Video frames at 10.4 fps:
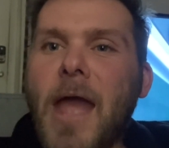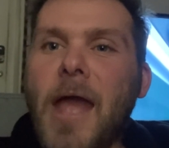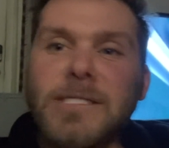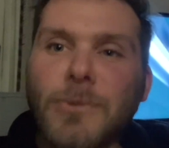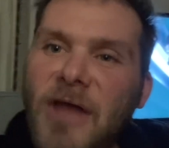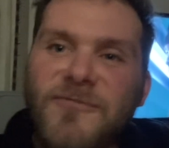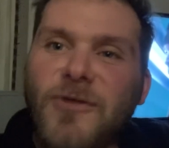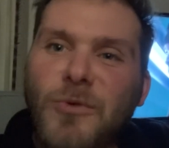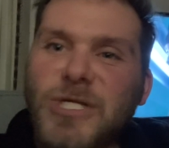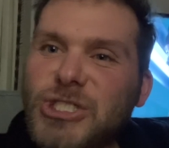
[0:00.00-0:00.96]
And so I
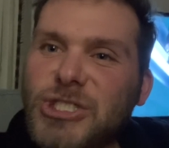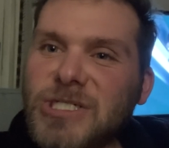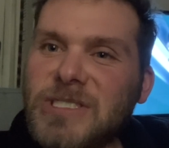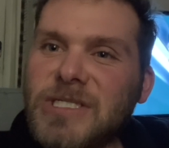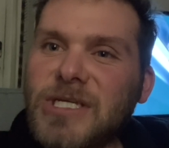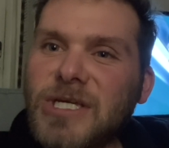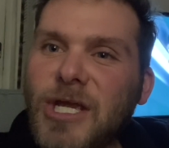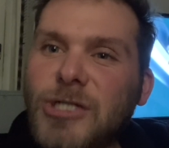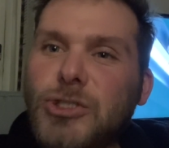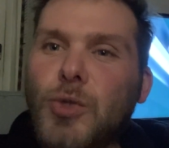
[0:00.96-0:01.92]
feel we should just
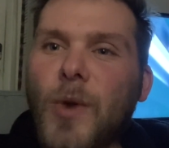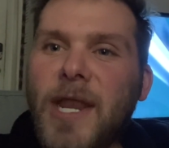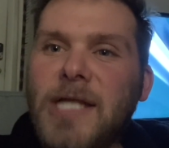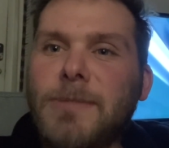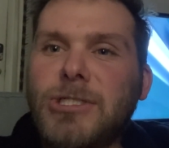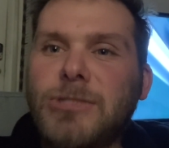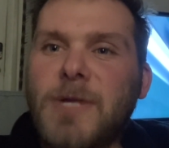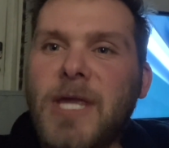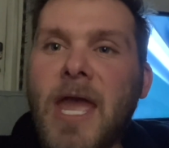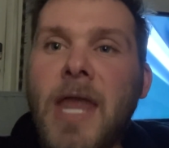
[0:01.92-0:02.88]
enjoy it as much as
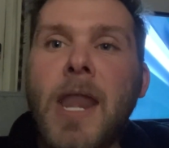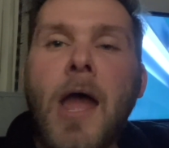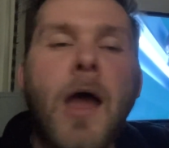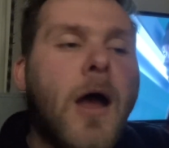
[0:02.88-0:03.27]
we can.